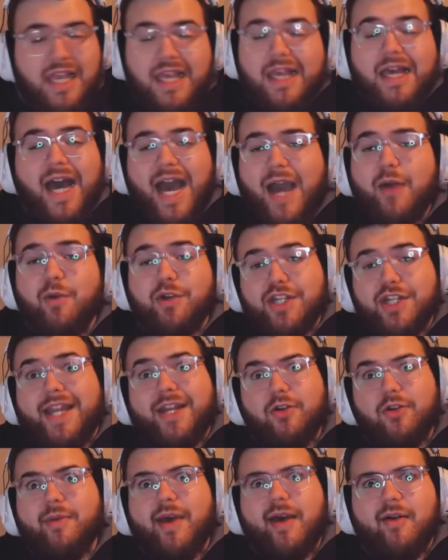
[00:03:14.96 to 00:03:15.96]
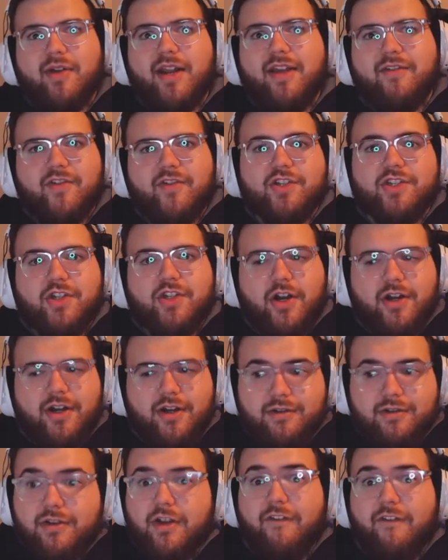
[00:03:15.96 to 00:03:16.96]
I wish I knew about when I first
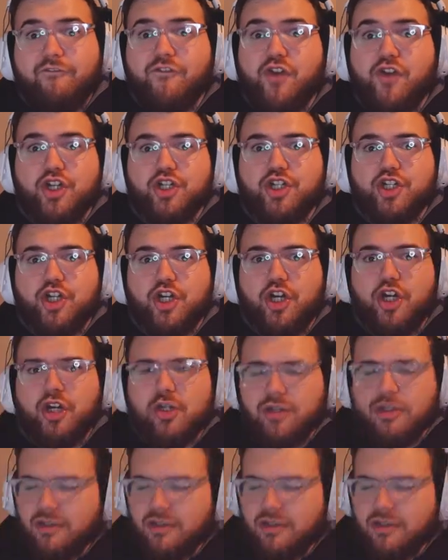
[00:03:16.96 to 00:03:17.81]
started, for sure.